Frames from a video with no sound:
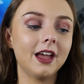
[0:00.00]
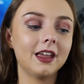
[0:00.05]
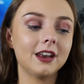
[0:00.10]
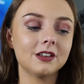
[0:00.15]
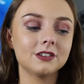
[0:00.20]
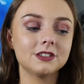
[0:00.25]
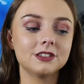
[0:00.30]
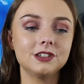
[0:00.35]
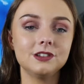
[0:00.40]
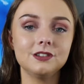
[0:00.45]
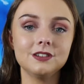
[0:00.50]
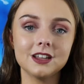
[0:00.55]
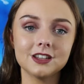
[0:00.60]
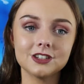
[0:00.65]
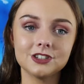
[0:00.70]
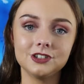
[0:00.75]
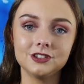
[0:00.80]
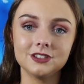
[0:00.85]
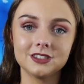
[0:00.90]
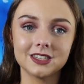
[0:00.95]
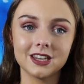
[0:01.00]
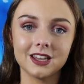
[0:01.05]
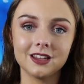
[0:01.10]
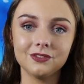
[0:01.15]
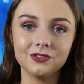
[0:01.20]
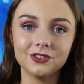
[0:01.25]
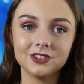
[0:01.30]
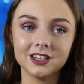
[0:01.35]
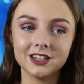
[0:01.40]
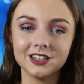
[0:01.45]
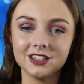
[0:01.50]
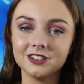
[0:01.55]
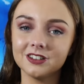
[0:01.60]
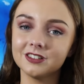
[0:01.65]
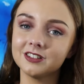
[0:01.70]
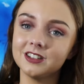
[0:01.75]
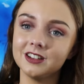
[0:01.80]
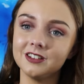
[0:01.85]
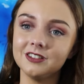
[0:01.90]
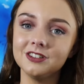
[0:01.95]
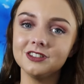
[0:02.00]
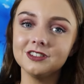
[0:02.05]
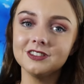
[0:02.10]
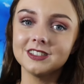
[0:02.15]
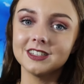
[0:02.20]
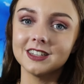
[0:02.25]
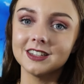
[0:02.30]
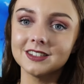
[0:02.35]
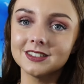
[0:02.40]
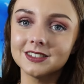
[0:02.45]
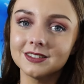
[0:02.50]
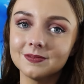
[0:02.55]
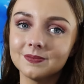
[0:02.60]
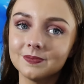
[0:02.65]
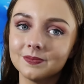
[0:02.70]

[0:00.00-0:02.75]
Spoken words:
And I'll see you next Tuesday for Tiny Tittle Tarot Tuesdays.